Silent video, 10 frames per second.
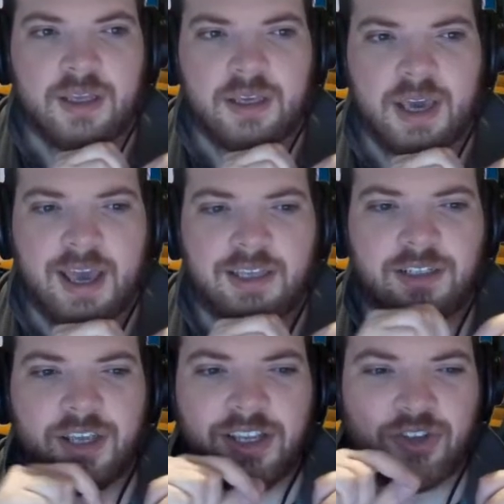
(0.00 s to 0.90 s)
Yeah, and
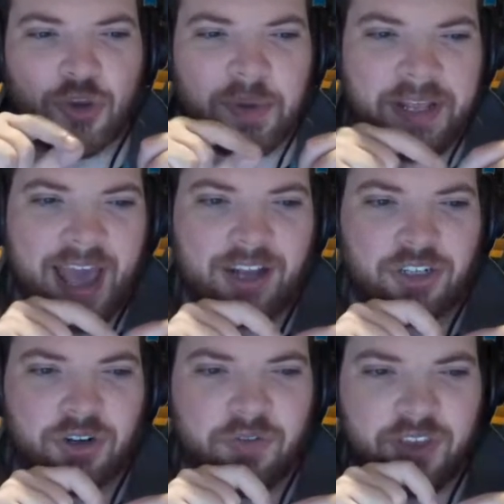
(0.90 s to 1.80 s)
it's zooming the
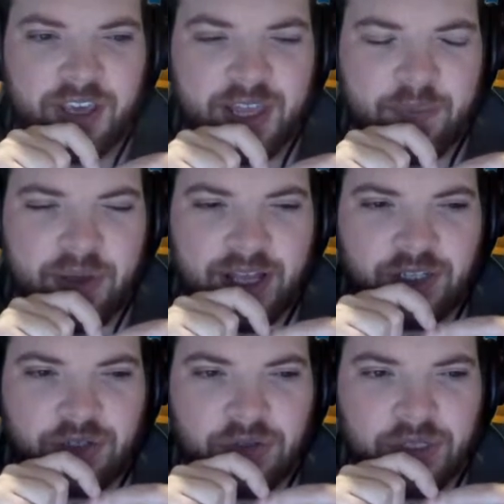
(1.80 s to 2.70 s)
action of the
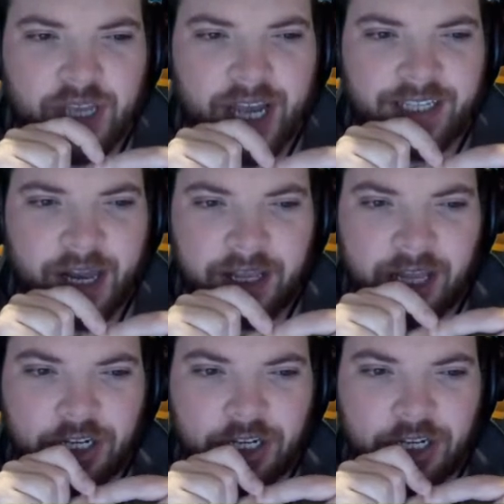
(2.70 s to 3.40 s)
person who's telling their